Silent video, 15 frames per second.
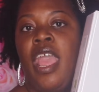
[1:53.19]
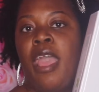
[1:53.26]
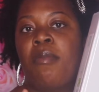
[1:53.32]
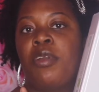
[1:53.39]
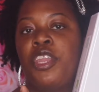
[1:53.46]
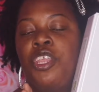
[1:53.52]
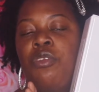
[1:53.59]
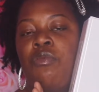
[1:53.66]

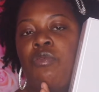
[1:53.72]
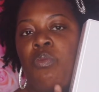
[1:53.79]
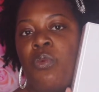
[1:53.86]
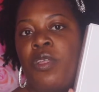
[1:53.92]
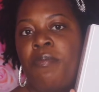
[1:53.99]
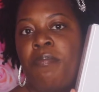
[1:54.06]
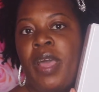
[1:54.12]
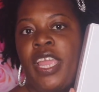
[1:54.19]
I'm going to use
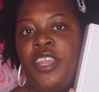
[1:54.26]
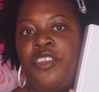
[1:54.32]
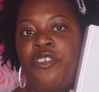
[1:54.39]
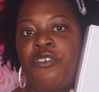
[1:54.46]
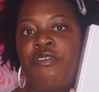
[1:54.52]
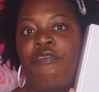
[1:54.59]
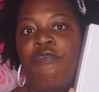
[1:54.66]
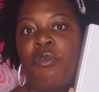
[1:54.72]
one
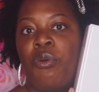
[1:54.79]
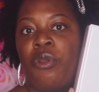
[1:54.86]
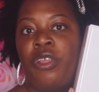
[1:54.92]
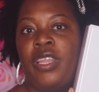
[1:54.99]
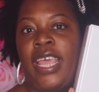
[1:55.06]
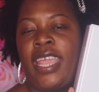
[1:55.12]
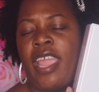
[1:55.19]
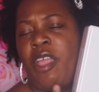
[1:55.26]
binder for
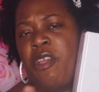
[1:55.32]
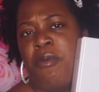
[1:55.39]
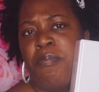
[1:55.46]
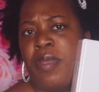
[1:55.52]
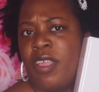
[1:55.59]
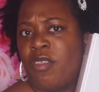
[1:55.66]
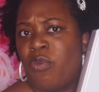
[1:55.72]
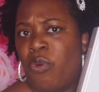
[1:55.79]
like our
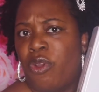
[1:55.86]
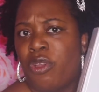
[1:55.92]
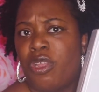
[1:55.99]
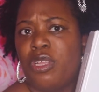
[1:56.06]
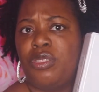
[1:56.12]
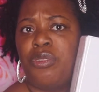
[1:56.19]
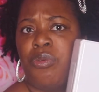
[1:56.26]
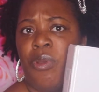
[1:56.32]
best
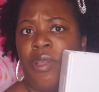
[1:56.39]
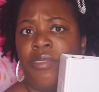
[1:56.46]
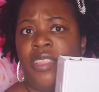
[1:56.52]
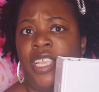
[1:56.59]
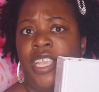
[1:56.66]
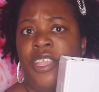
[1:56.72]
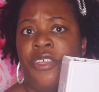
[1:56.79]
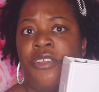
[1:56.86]
work throughout
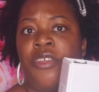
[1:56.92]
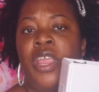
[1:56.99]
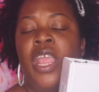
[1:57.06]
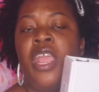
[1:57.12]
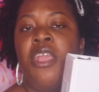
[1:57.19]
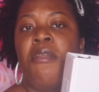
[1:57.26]
the year,